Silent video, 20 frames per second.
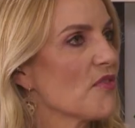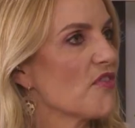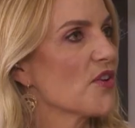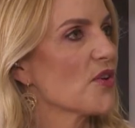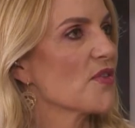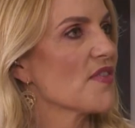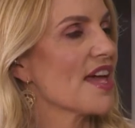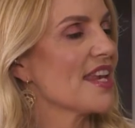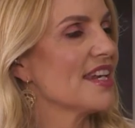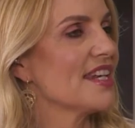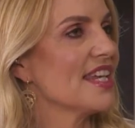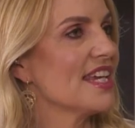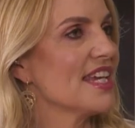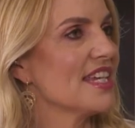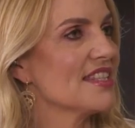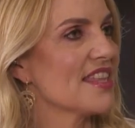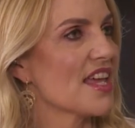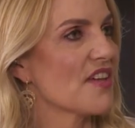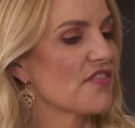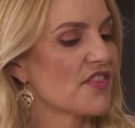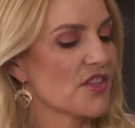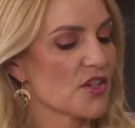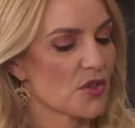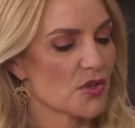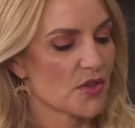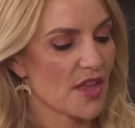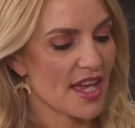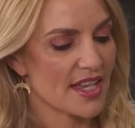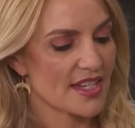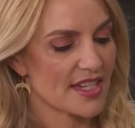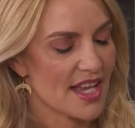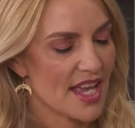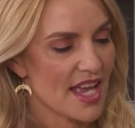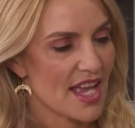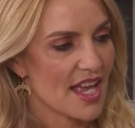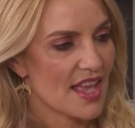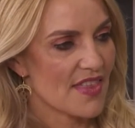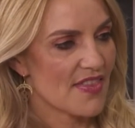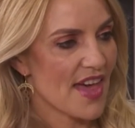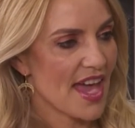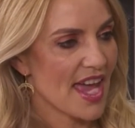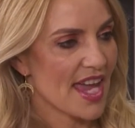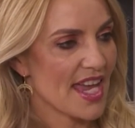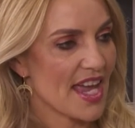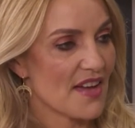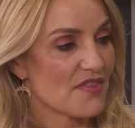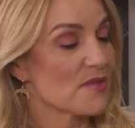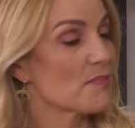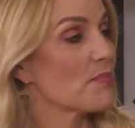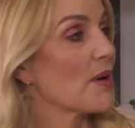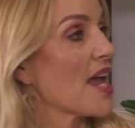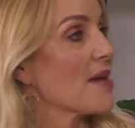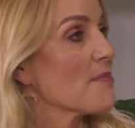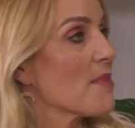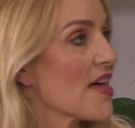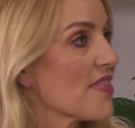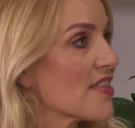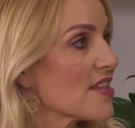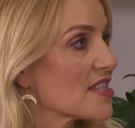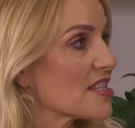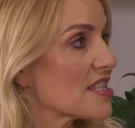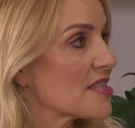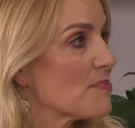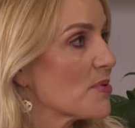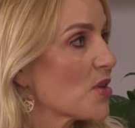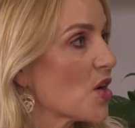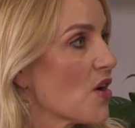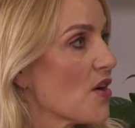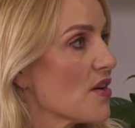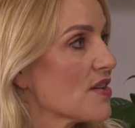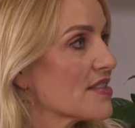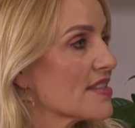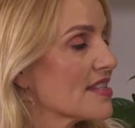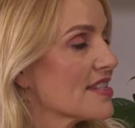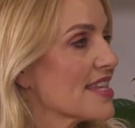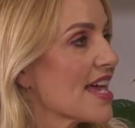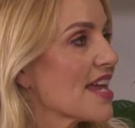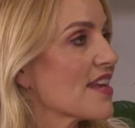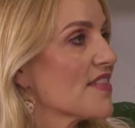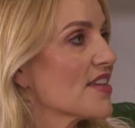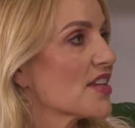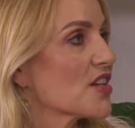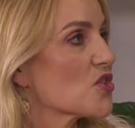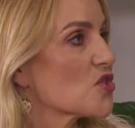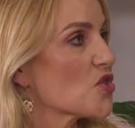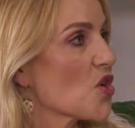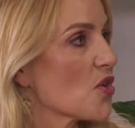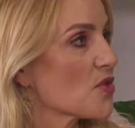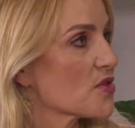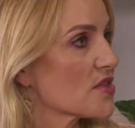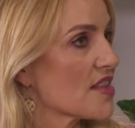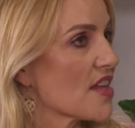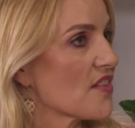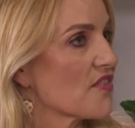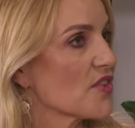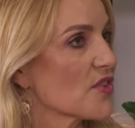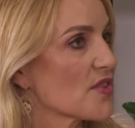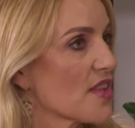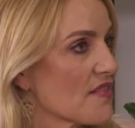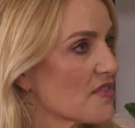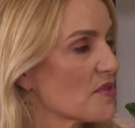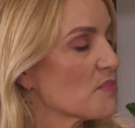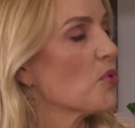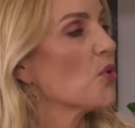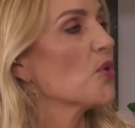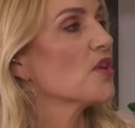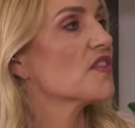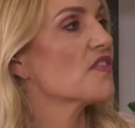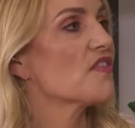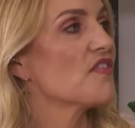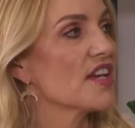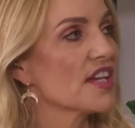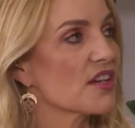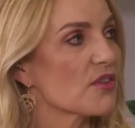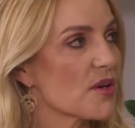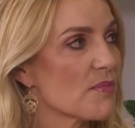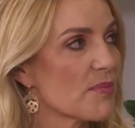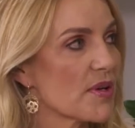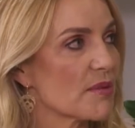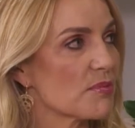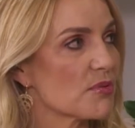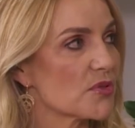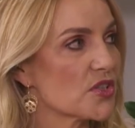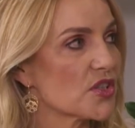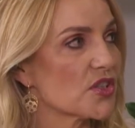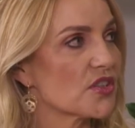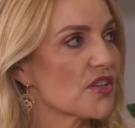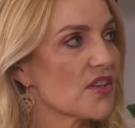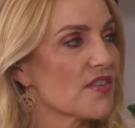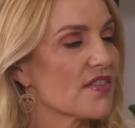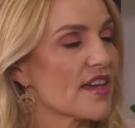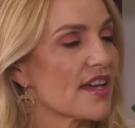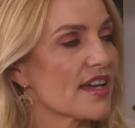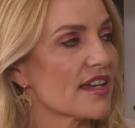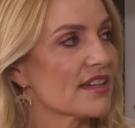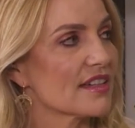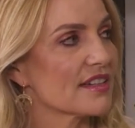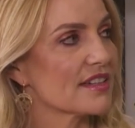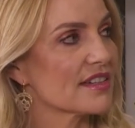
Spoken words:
feel that need, they feel that they have to blame others because it's out of their control, so they feel they have to point the finger at people too, don't they?